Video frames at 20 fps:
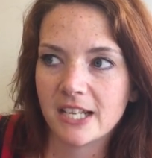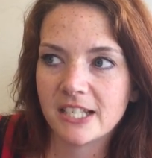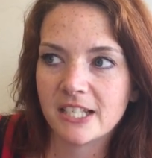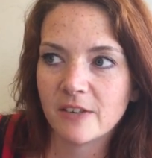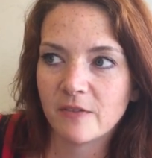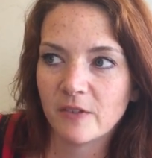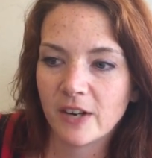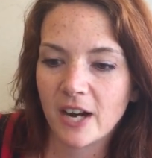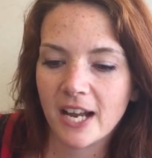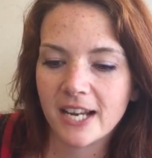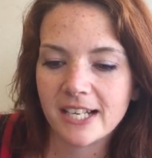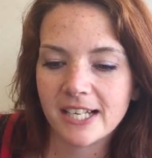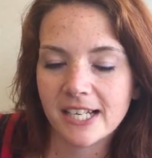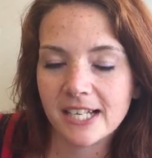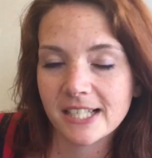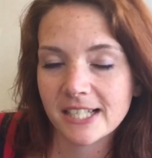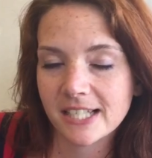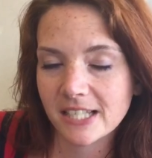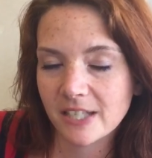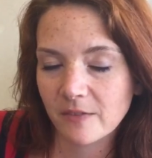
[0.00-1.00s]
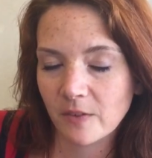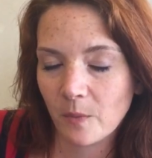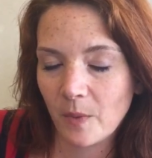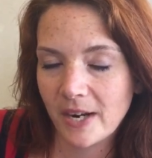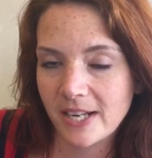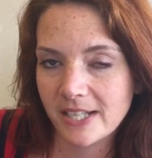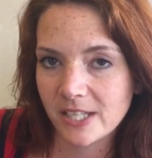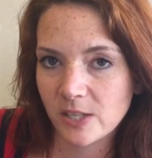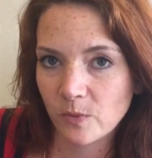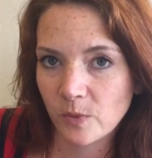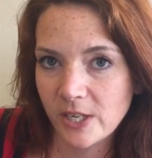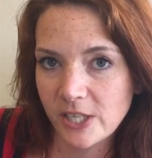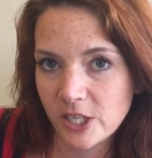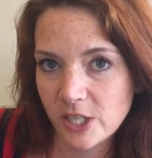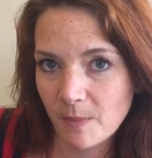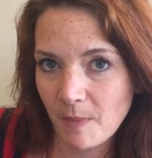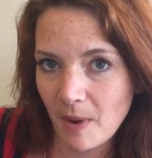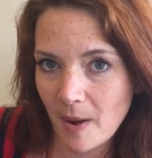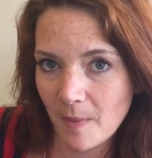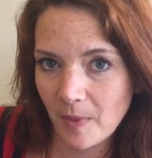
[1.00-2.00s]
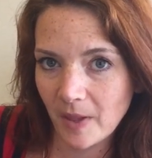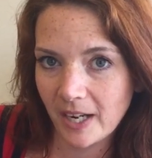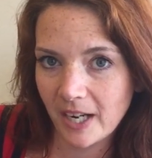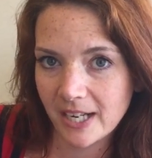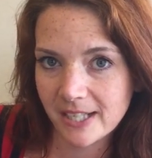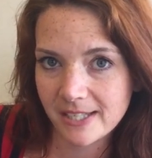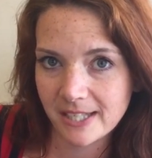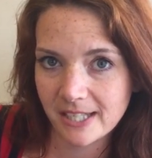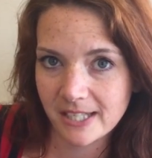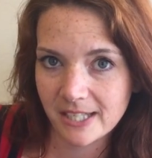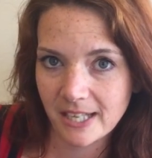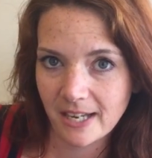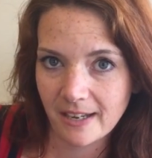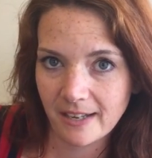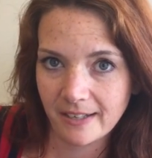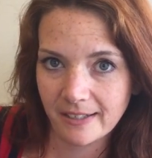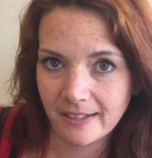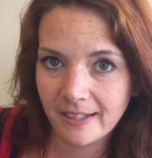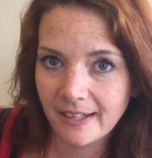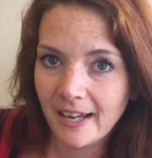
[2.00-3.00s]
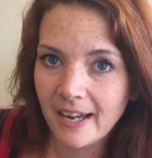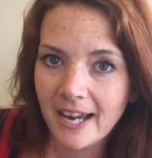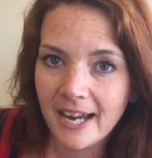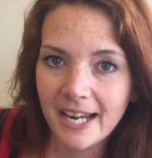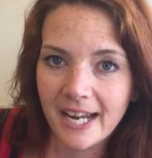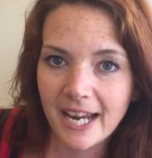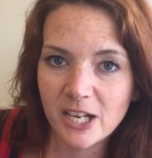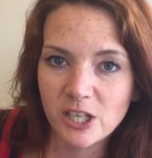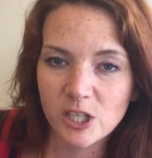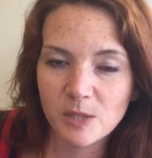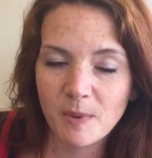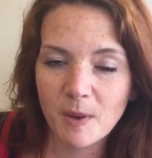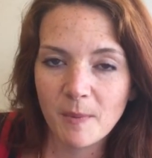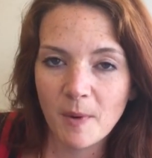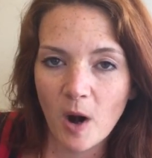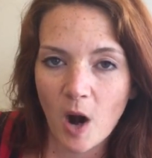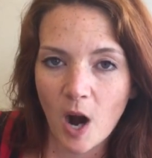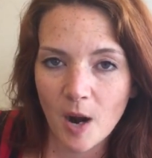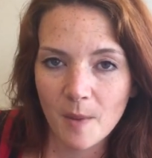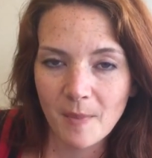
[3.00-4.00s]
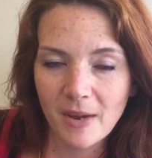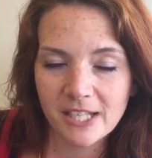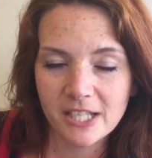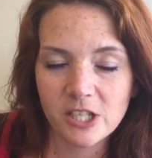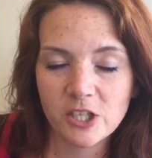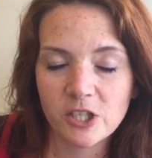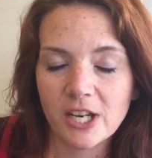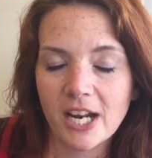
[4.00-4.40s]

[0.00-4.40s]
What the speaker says: different ideas and different ways to reach the public, because it can't just be about our message.